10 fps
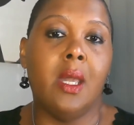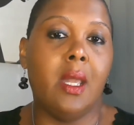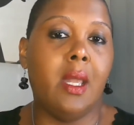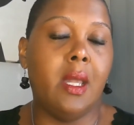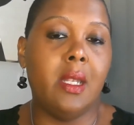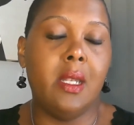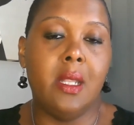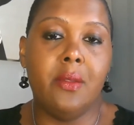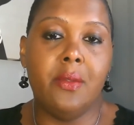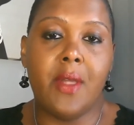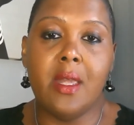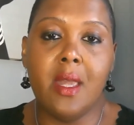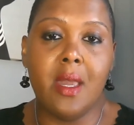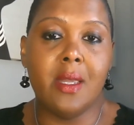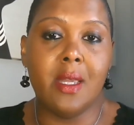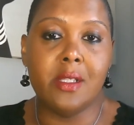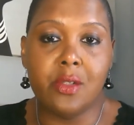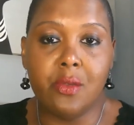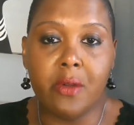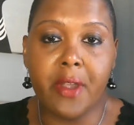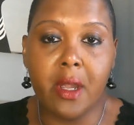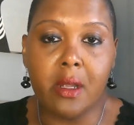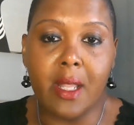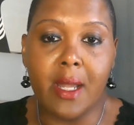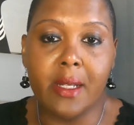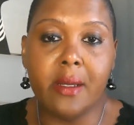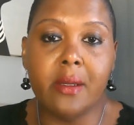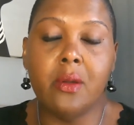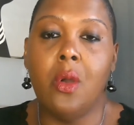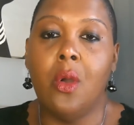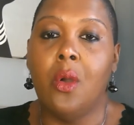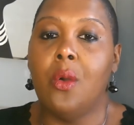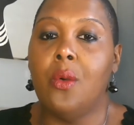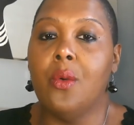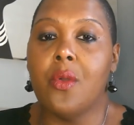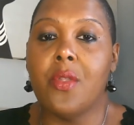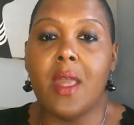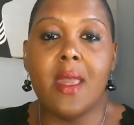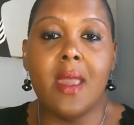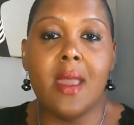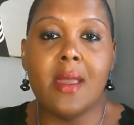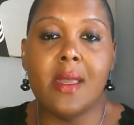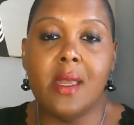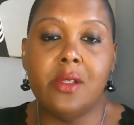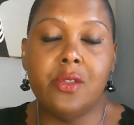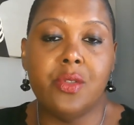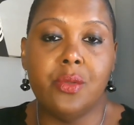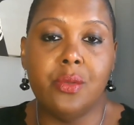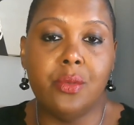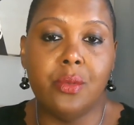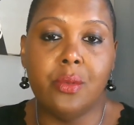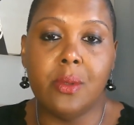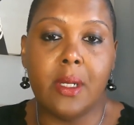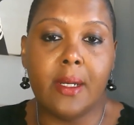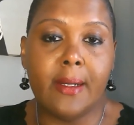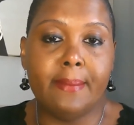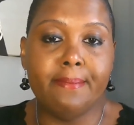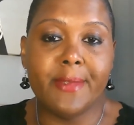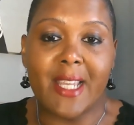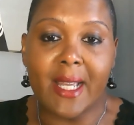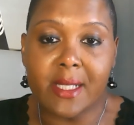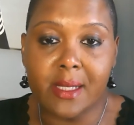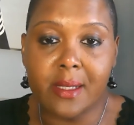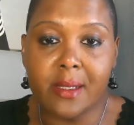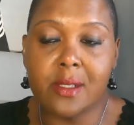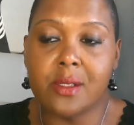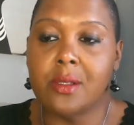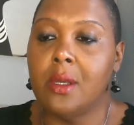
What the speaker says: and they can't get to North Carolina, or they can't get to Texas,